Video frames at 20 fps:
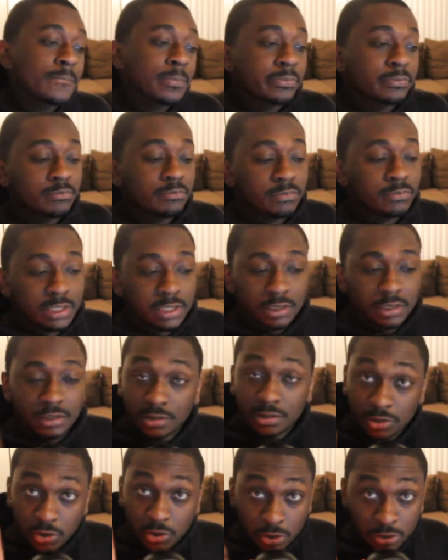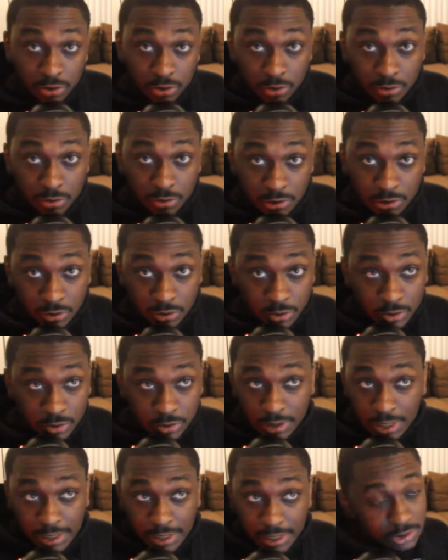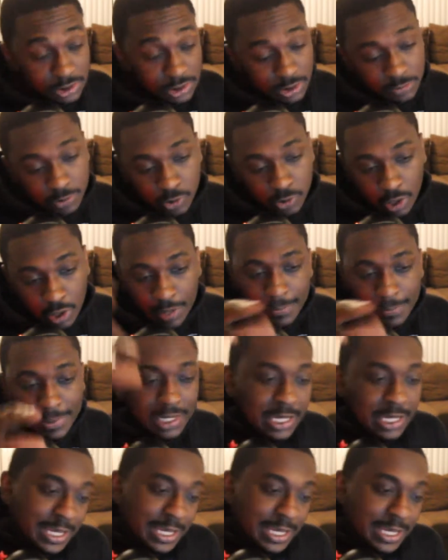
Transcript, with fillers: But you already know what to do. Like and subscribe, man.